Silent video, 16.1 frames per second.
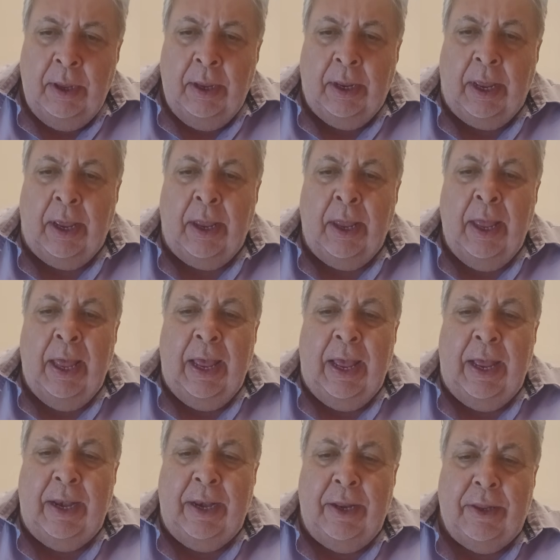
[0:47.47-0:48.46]
Okay,
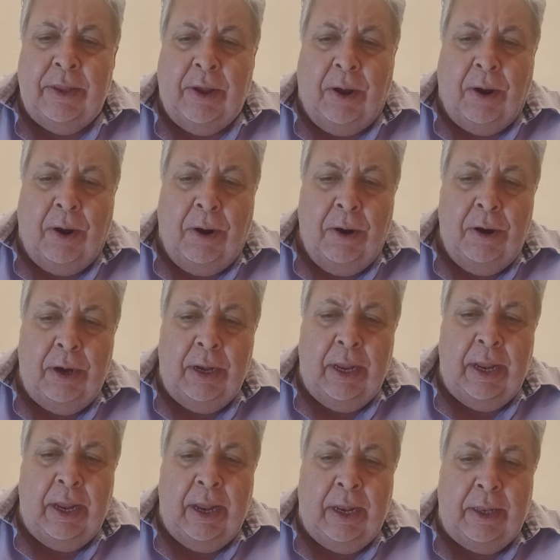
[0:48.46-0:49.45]
it is the art
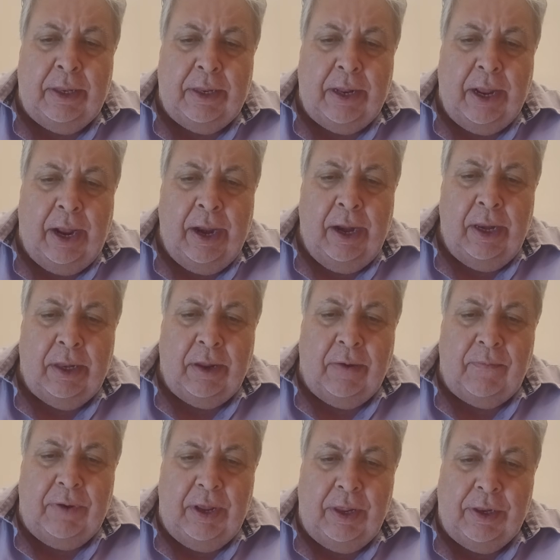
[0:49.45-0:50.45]
and science
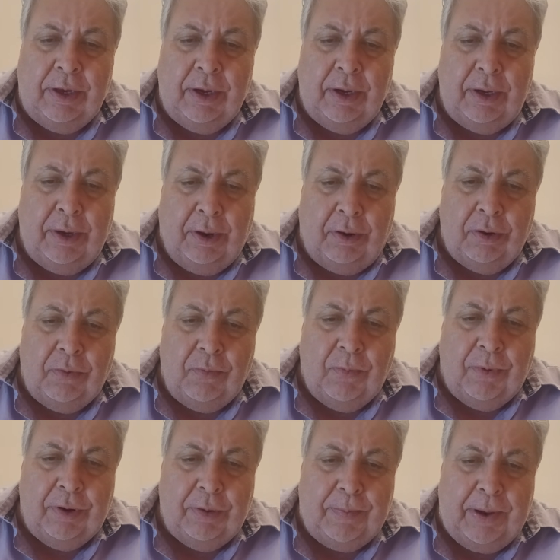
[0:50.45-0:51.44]
of teaching adults,
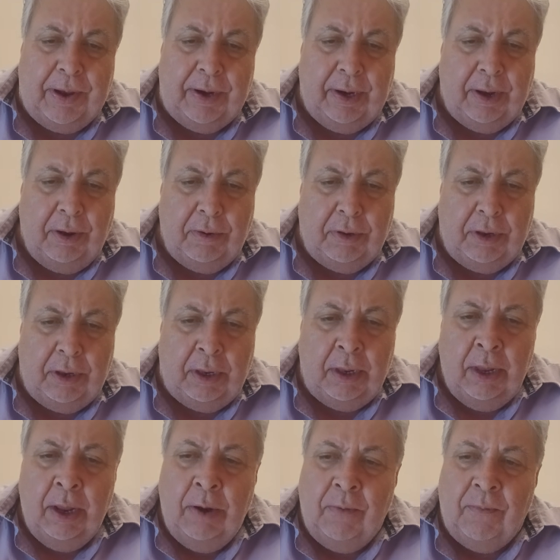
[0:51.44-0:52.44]
whereas pedagogy
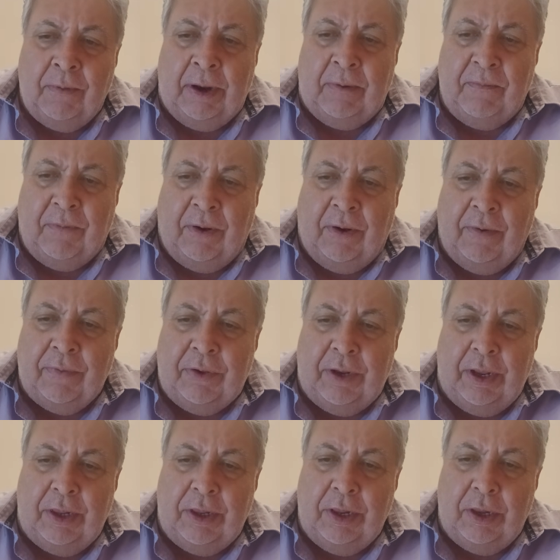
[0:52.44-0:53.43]
involves
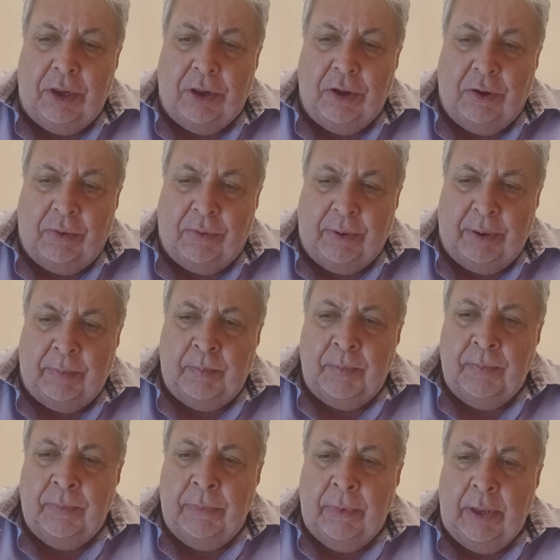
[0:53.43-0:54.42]
teaching children.
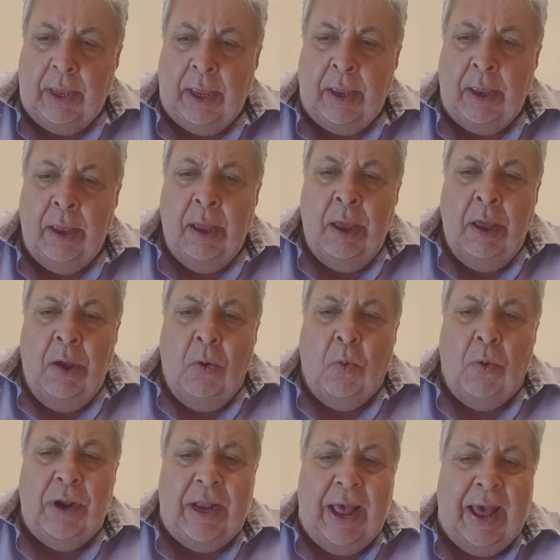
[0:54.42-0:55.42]
Okay,
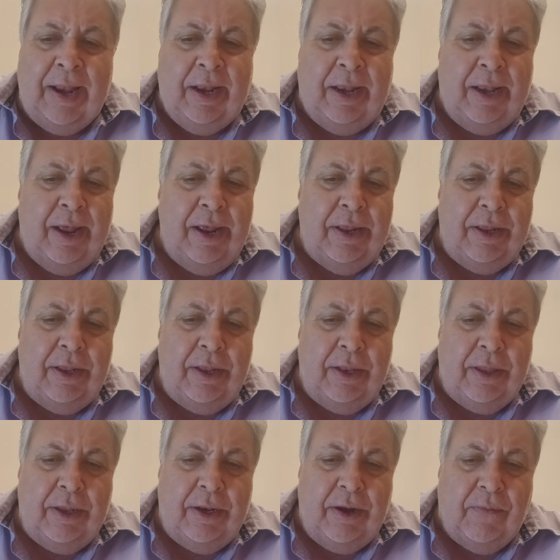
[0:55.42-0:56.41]
when analyzing
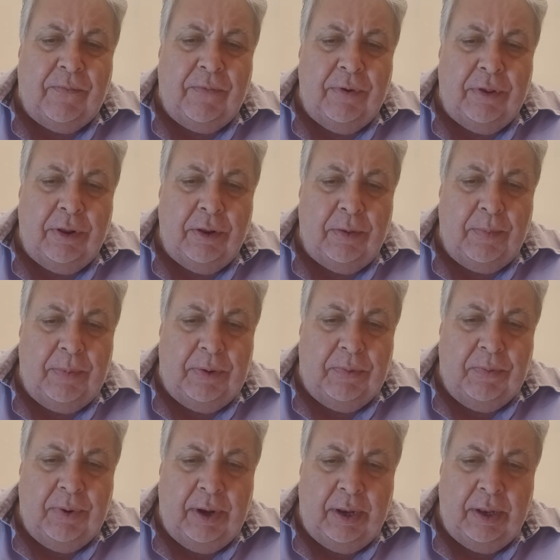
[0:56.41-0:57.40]
the differences
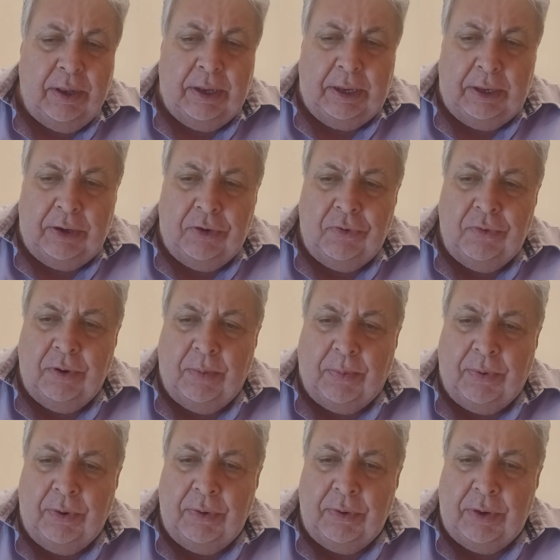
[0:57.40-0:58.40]
between these two
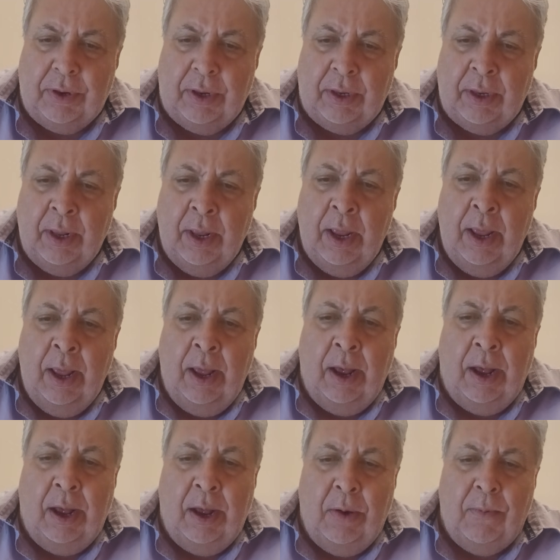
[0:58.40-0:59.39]
approaches,
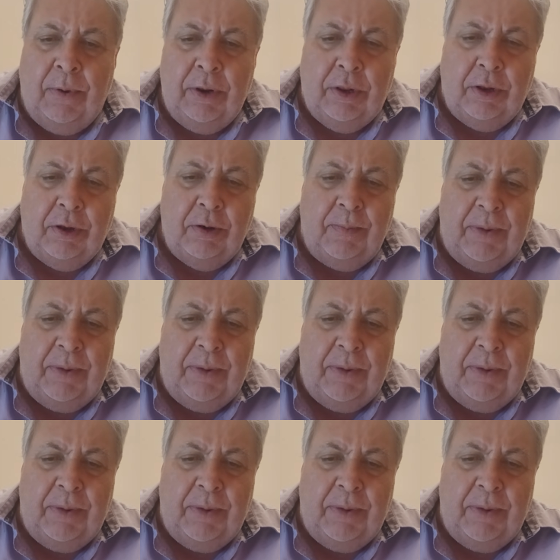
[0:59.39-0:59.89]
one should